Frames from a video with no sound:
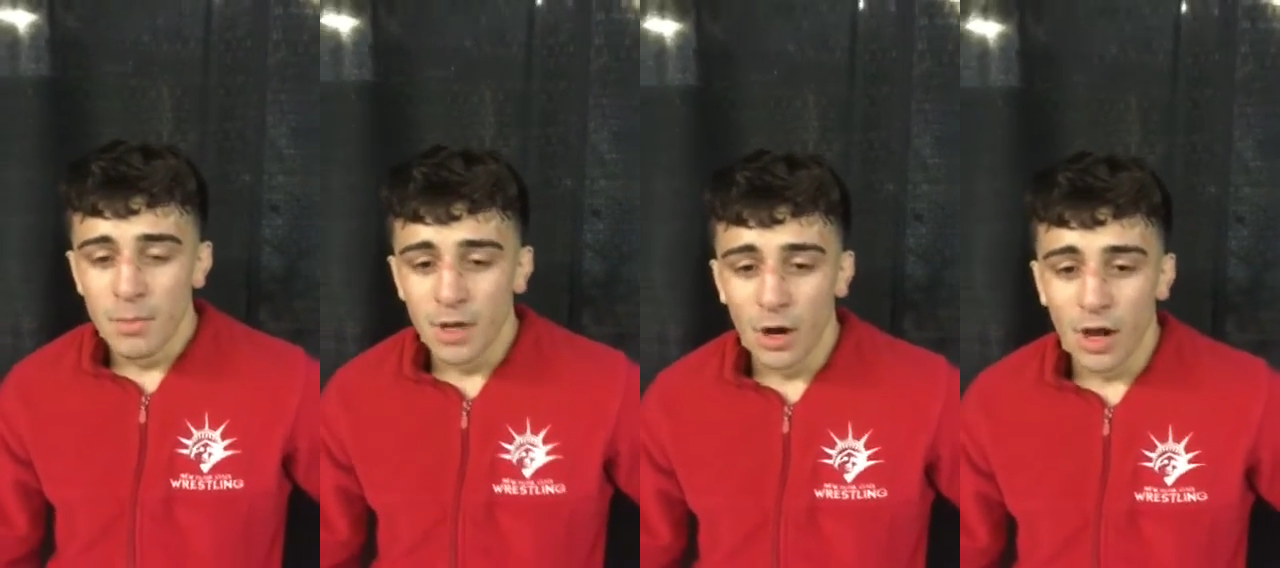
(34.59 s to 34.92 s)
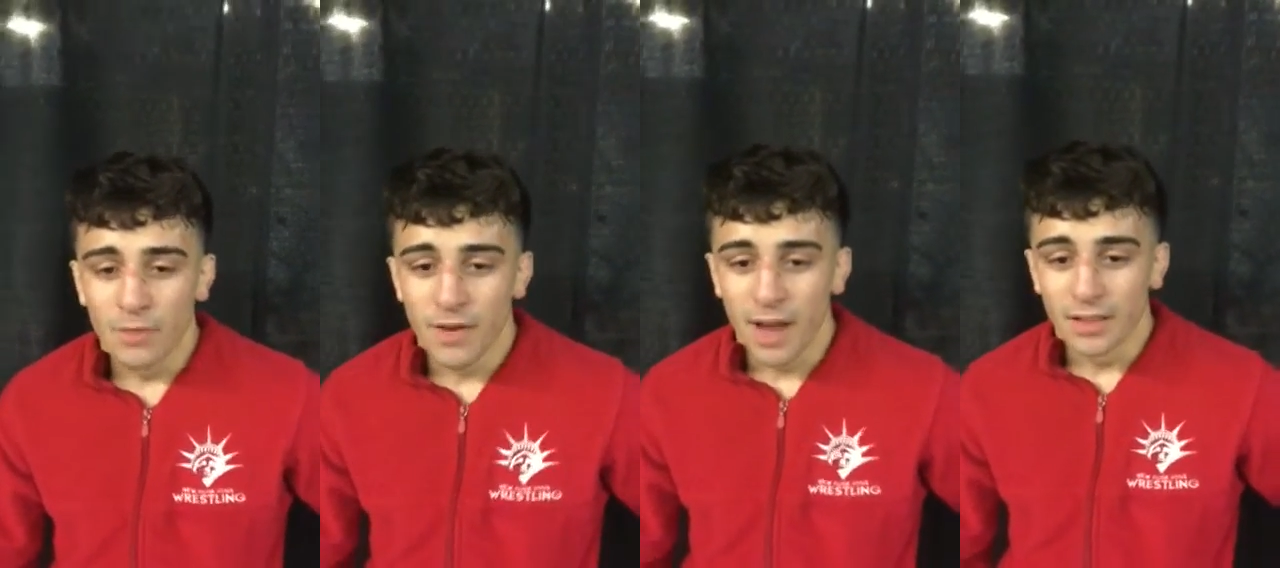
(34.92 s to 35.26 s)
You know,
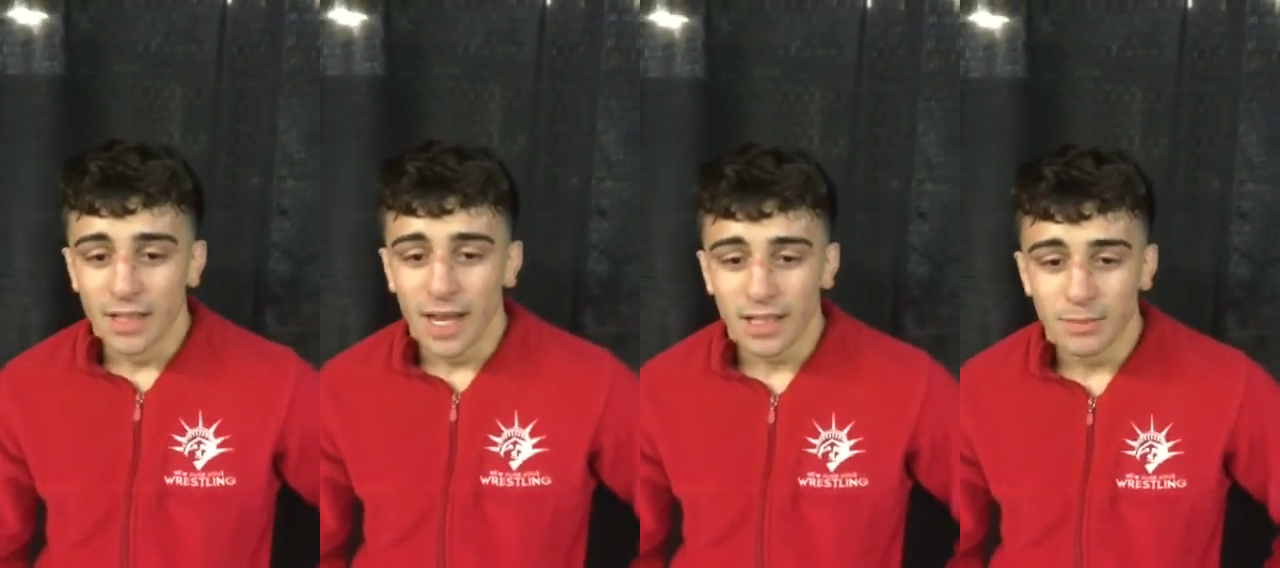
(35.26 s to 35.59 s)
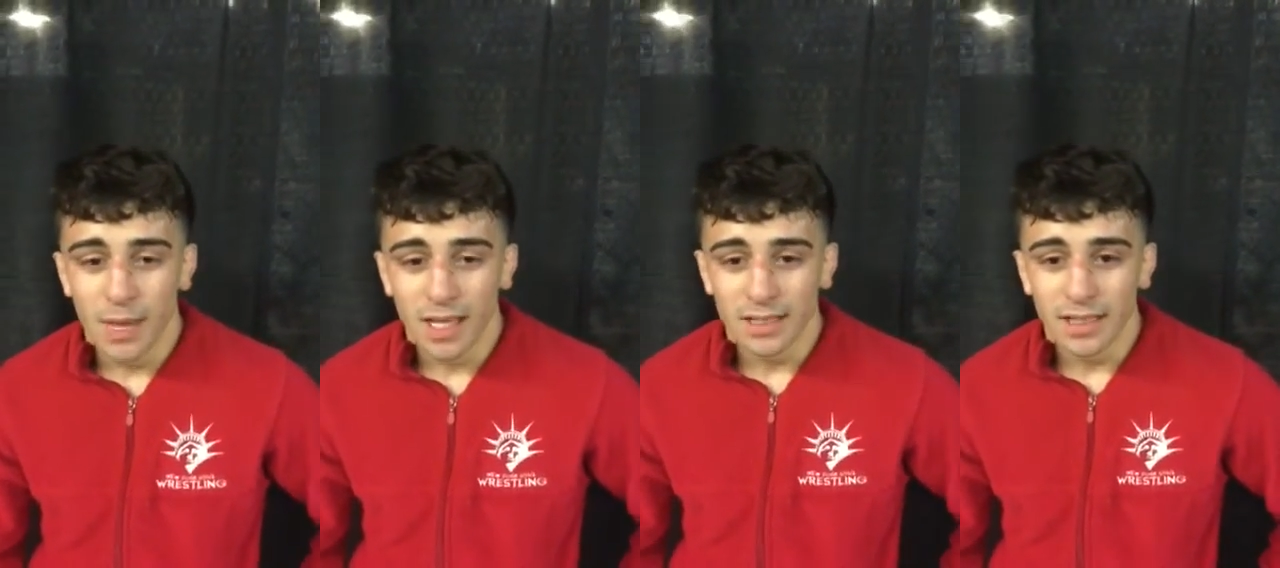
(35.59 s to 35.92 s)
I found the next
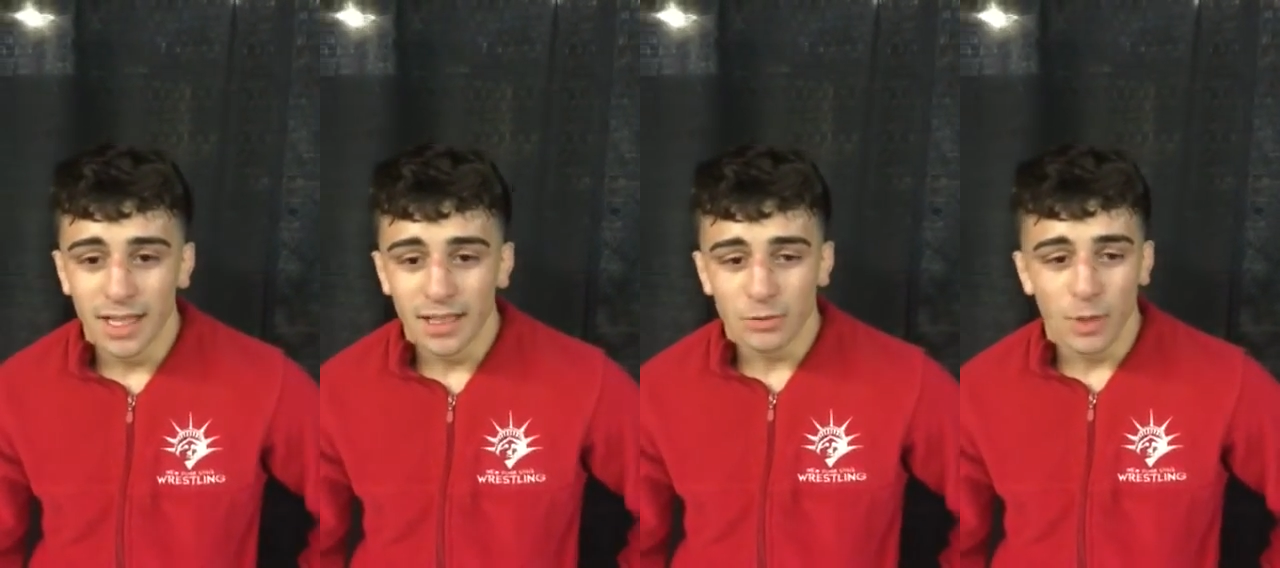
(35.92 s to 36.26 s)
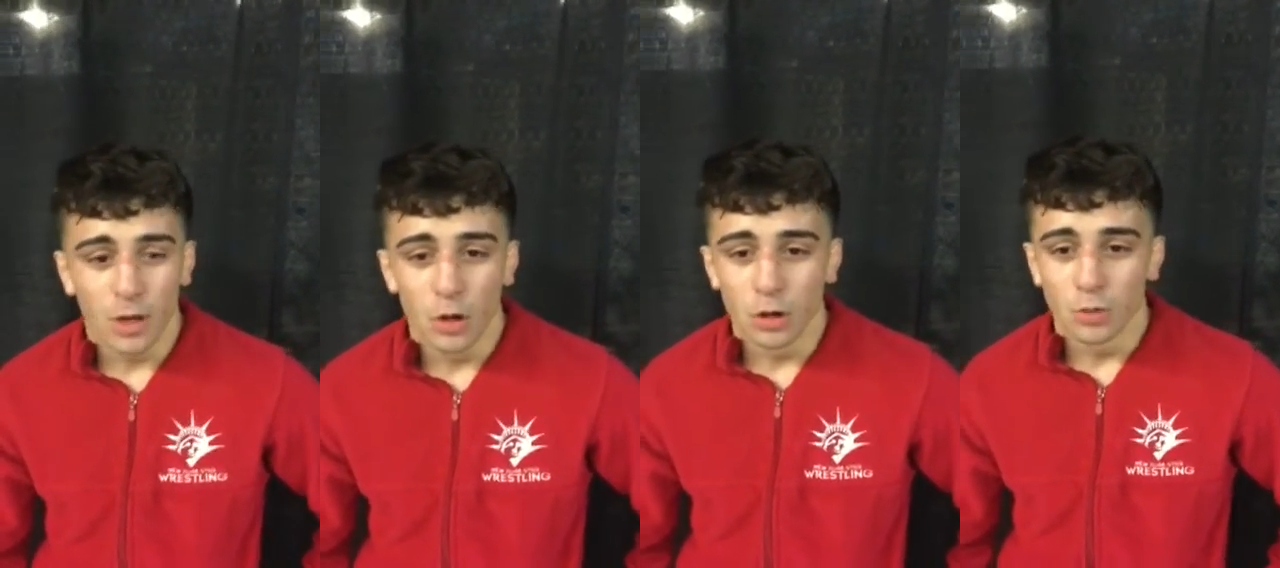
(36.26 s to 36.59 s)
best thing. It's my
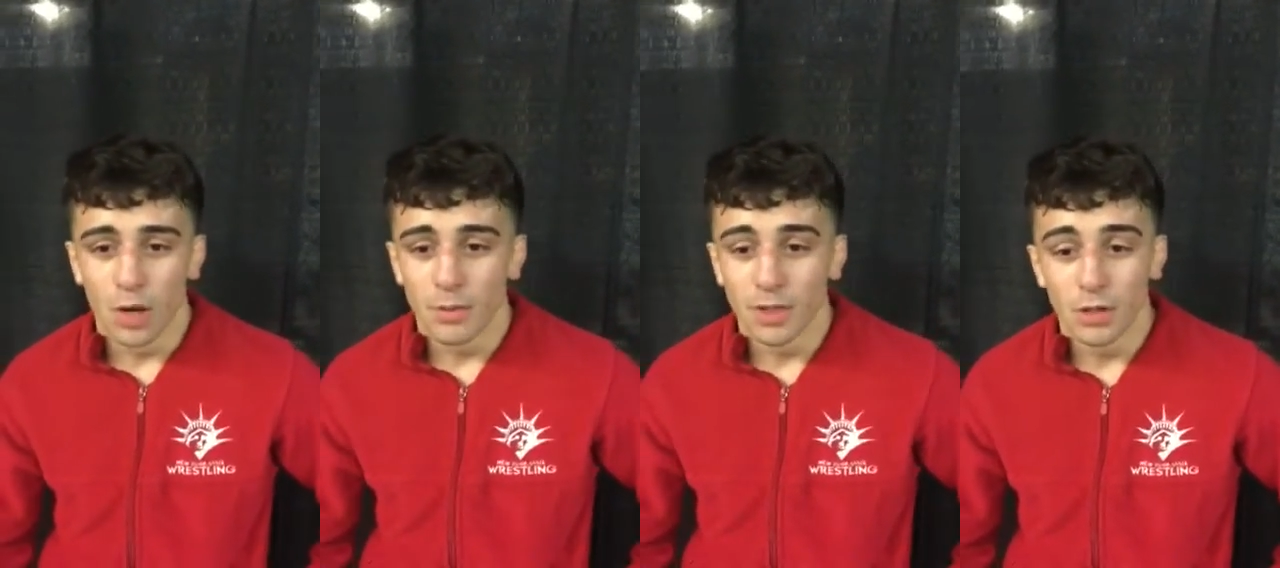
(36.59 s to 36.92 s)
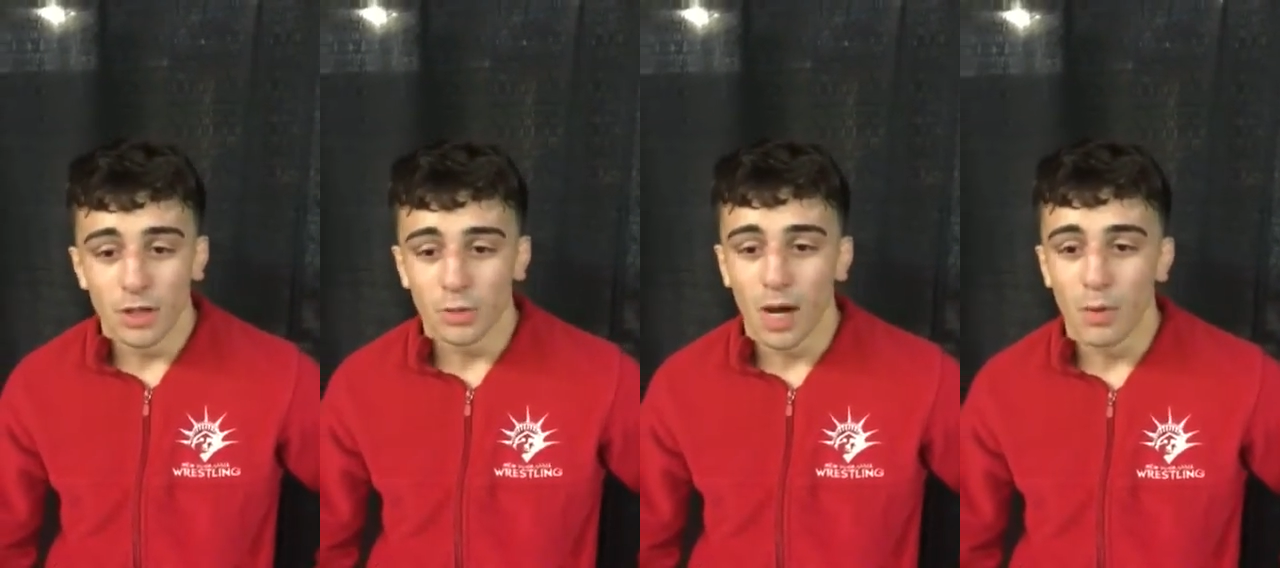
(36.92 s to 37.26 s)
coaches wanted me to do.
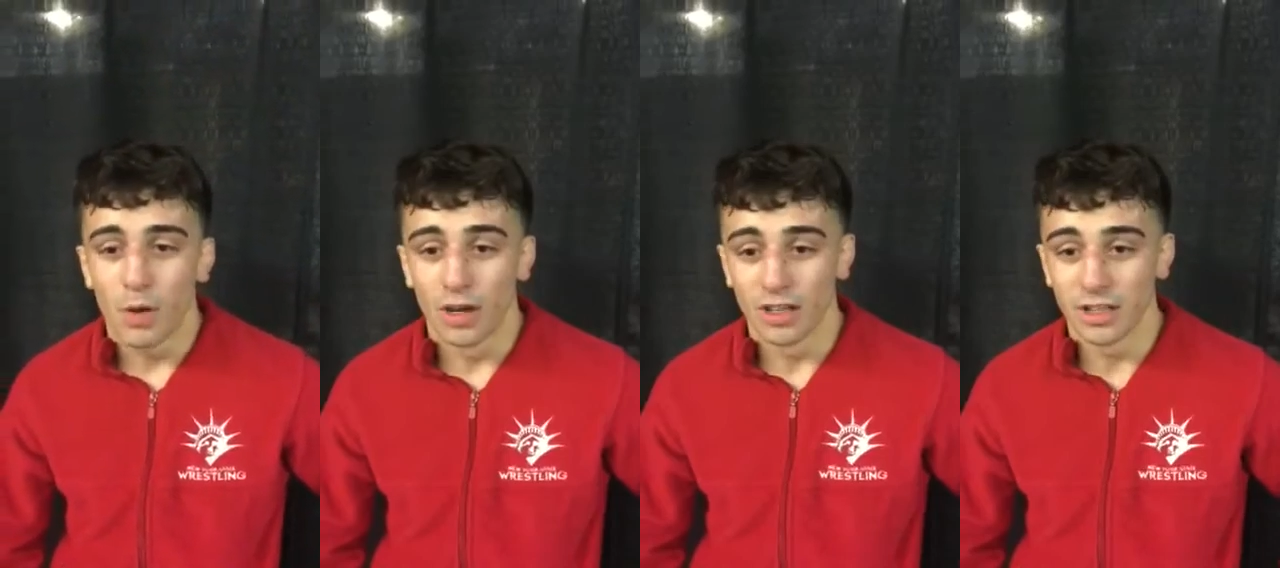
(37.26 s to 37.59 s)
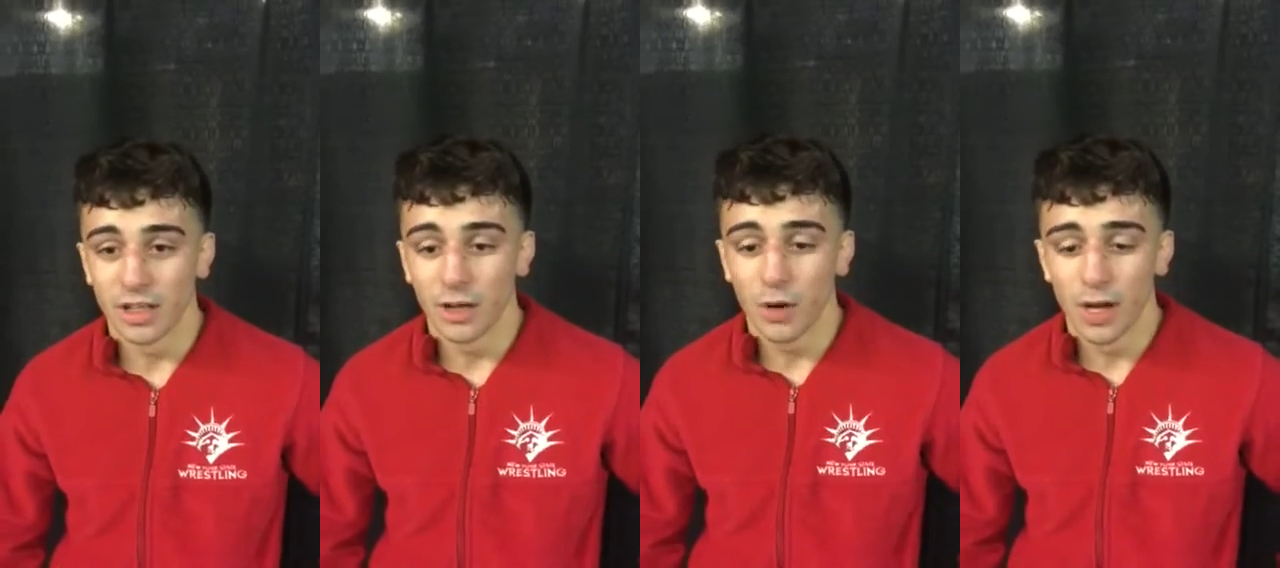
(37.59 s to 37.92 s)
That's what I wanted
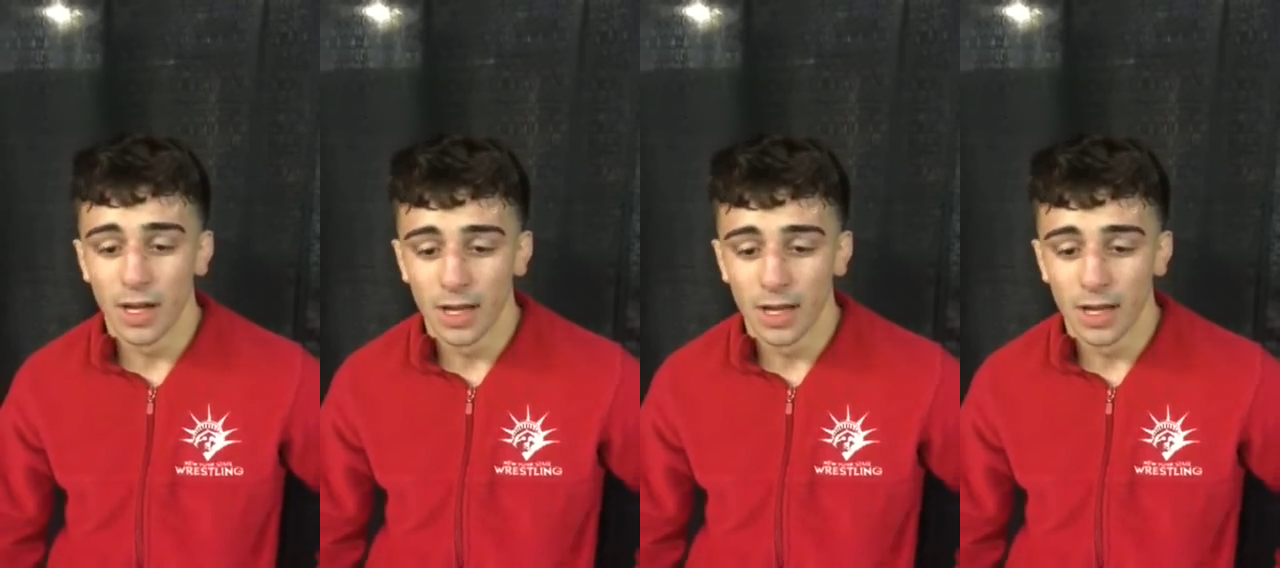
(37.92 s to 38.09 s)
to do.